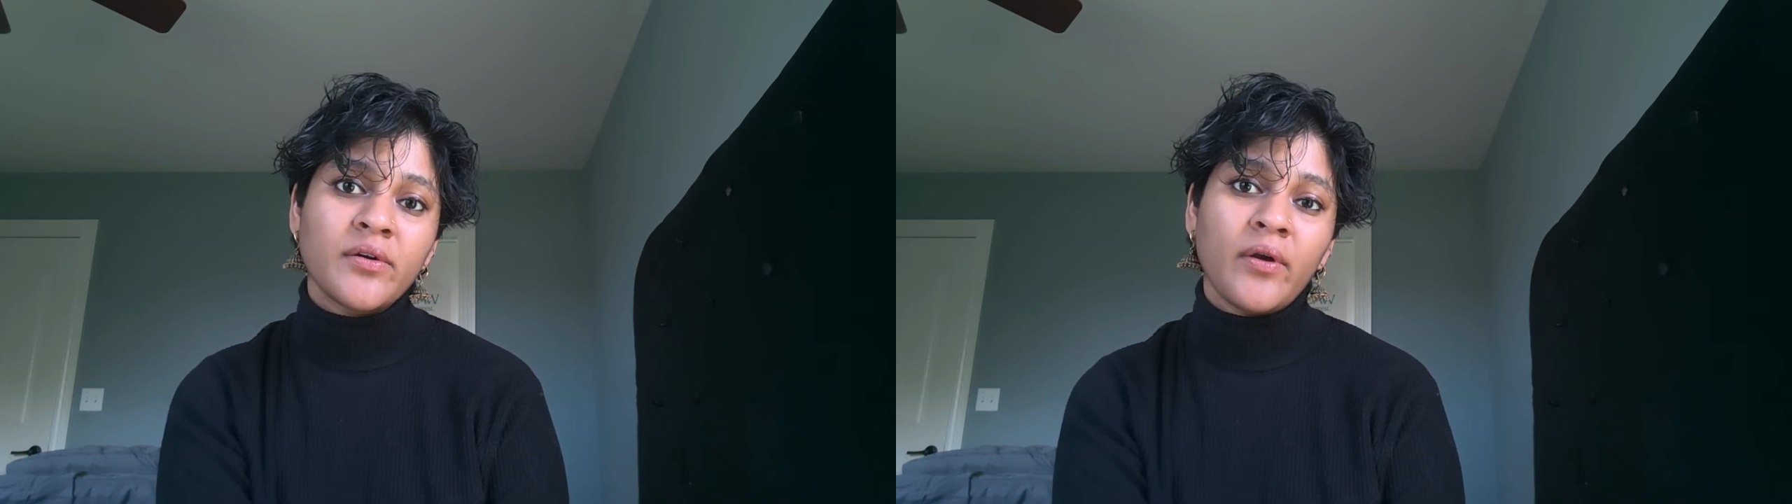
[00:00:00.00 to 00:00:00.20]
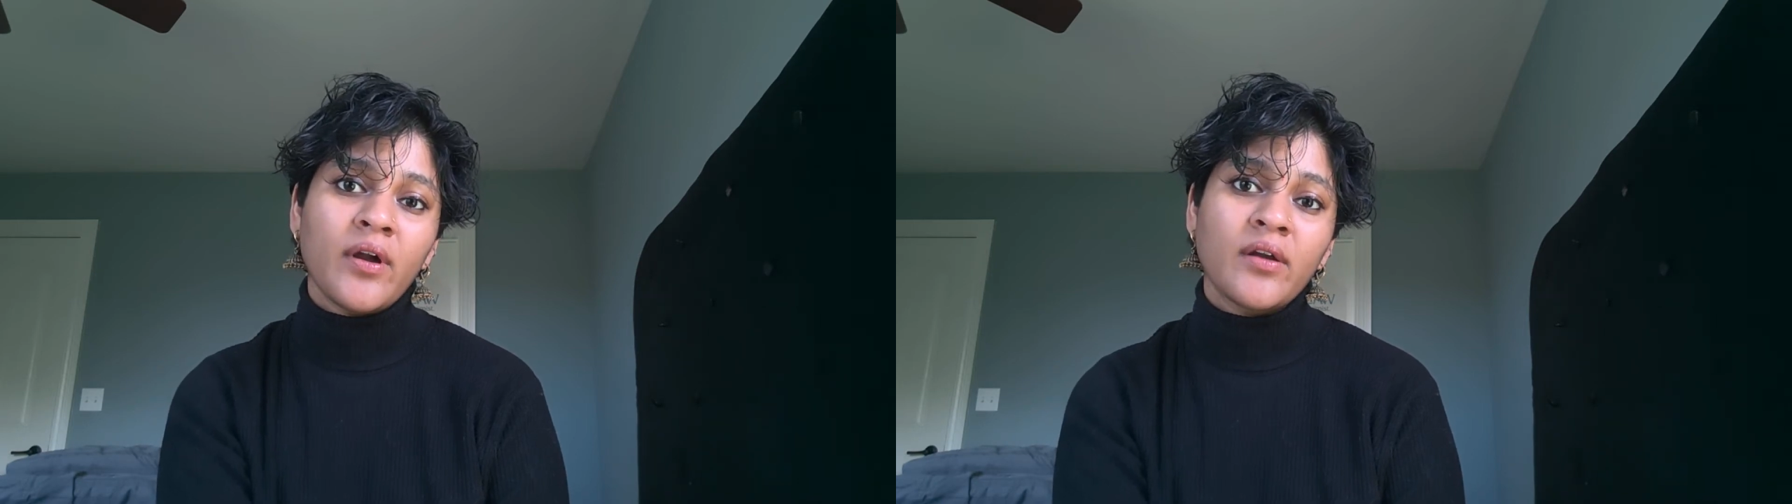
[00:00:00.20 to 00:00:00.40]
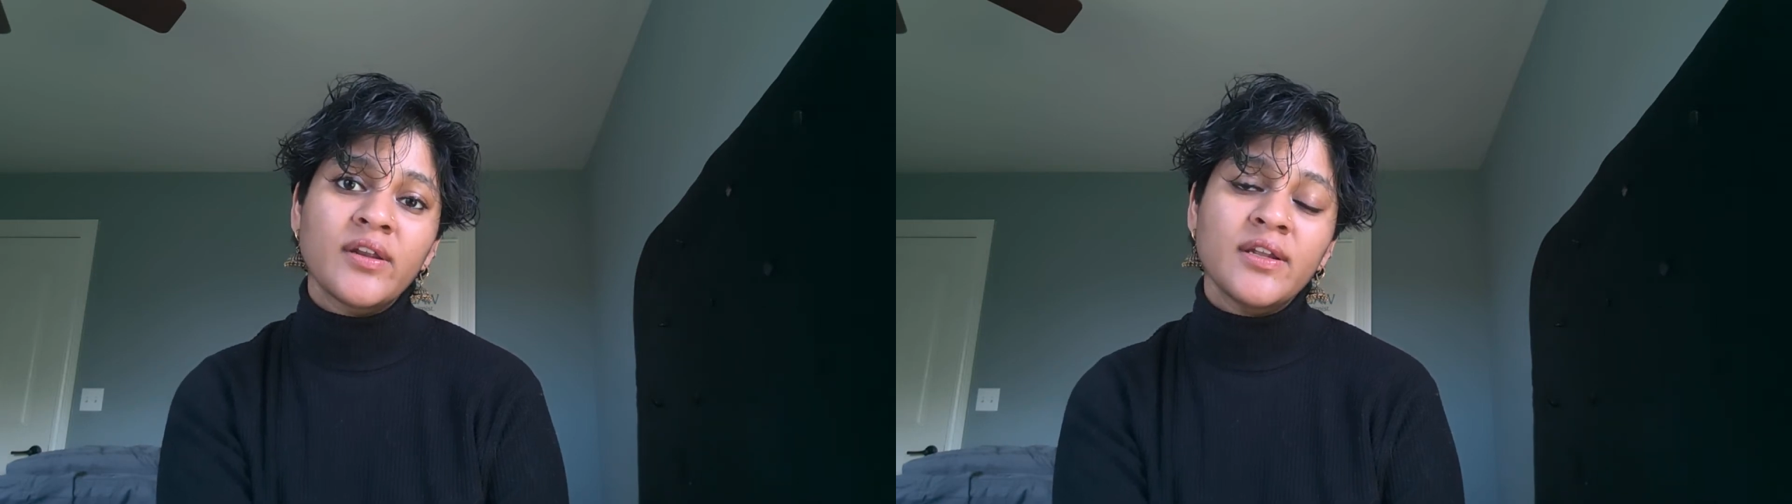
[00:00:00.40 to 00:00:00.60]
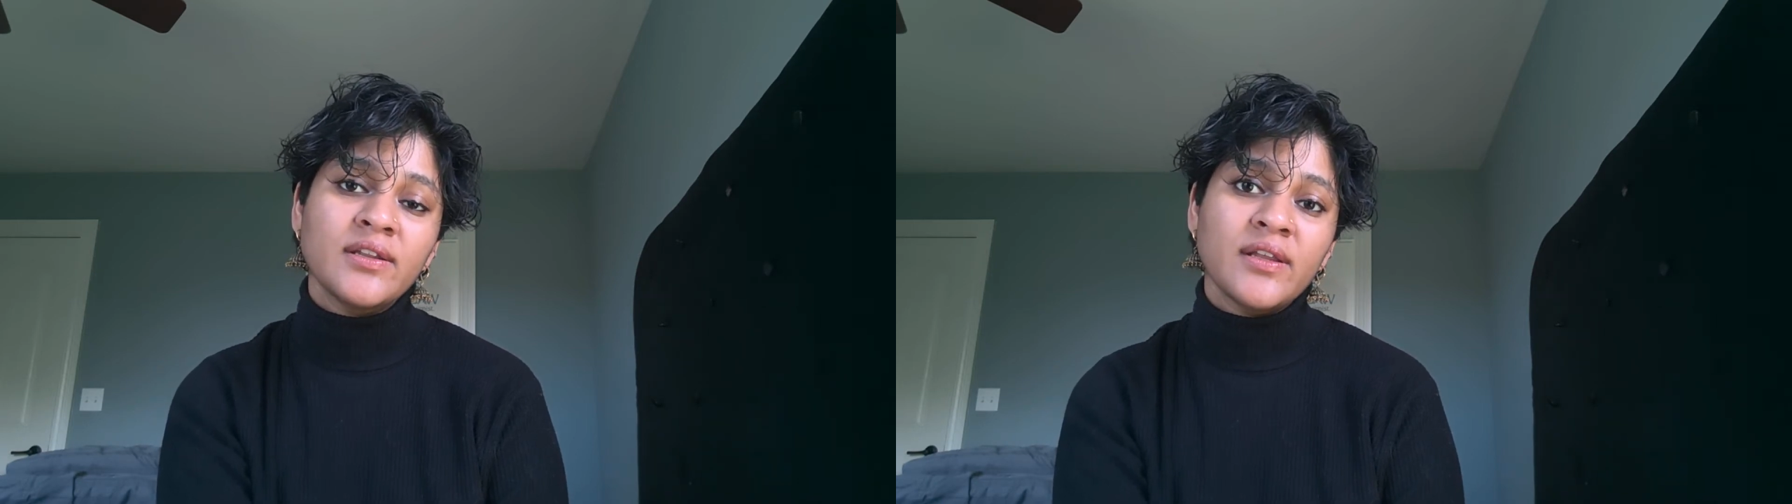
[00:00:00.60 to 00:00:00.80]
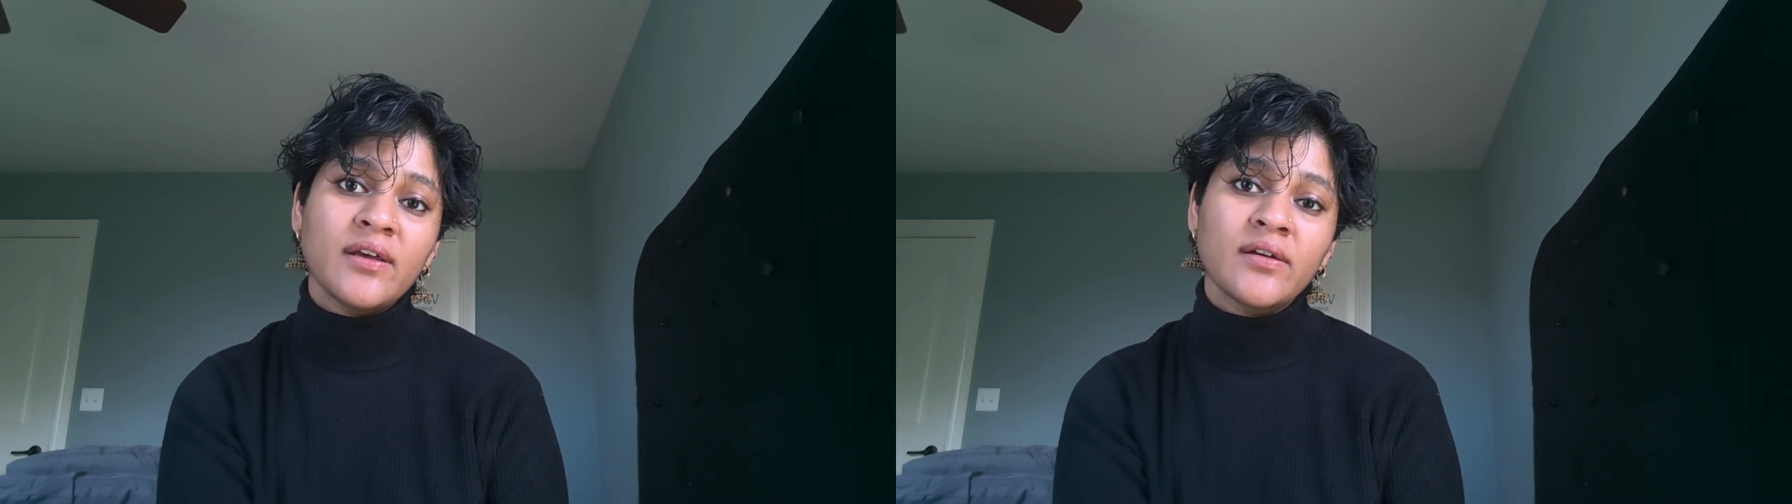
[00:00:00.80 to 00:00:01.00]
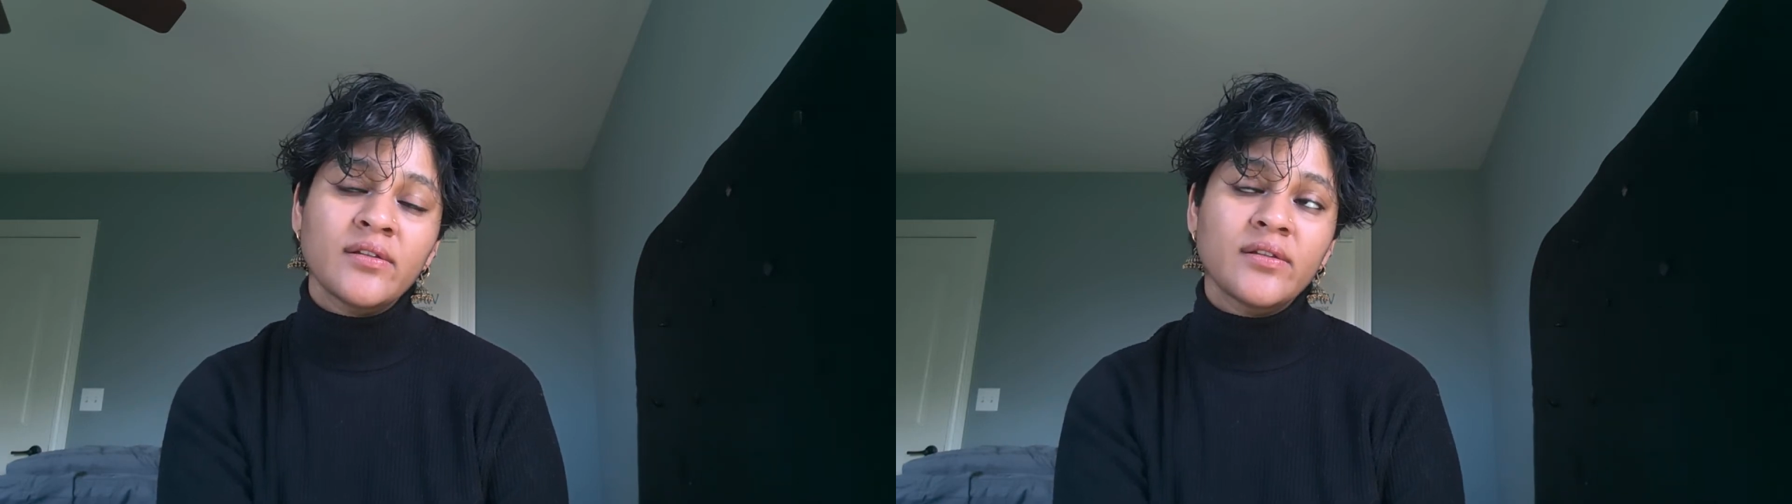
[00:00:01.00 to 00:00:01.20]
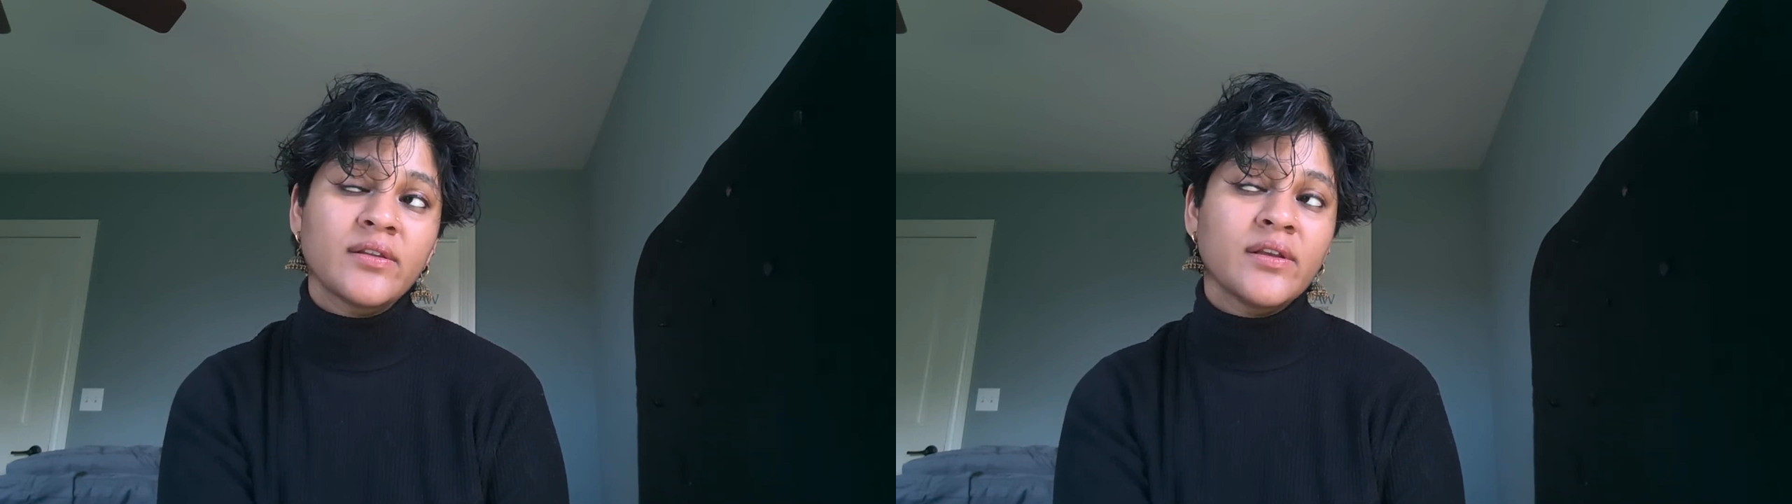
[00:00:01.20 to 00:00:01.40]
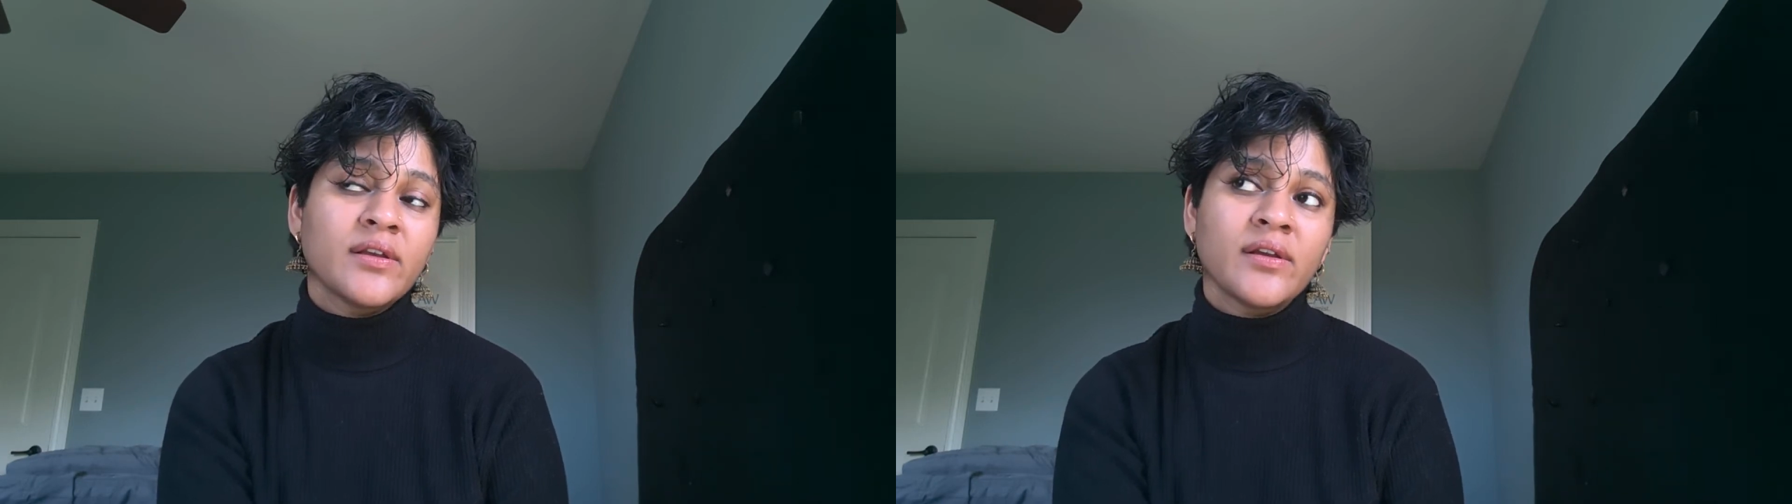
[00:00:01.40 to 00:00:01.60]
going on in India,
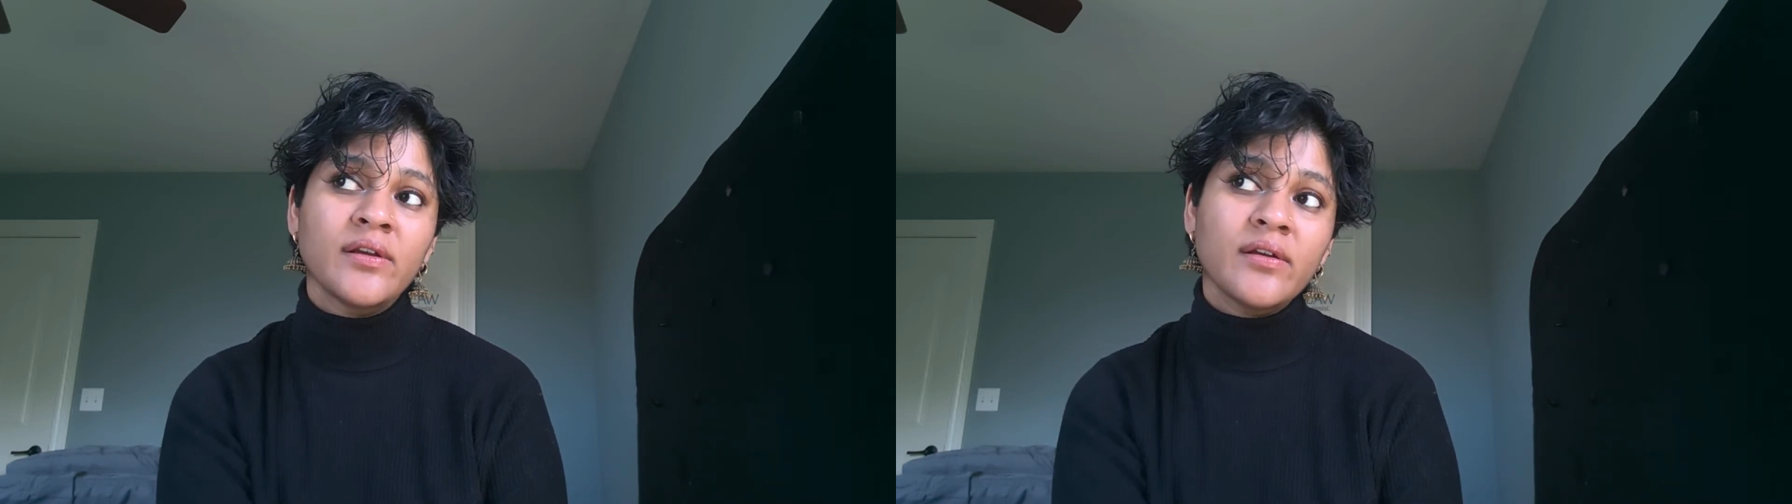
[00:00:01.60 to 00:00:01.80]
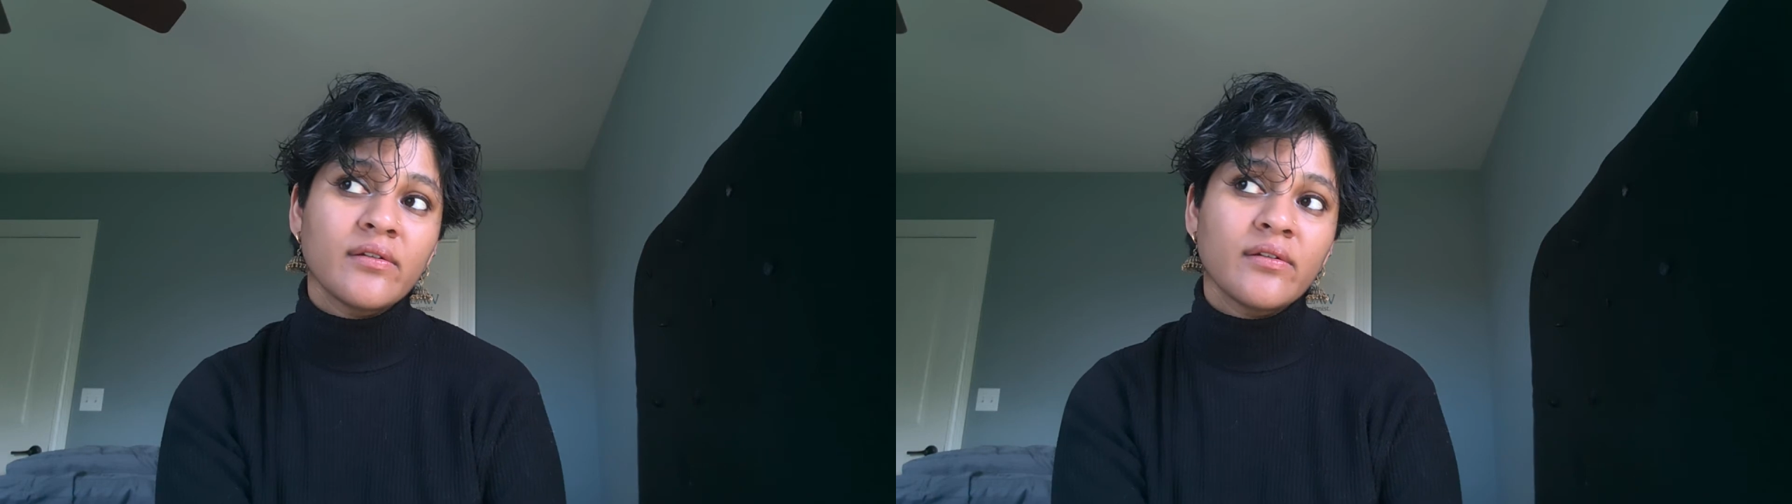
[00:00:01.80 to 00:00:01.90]
the,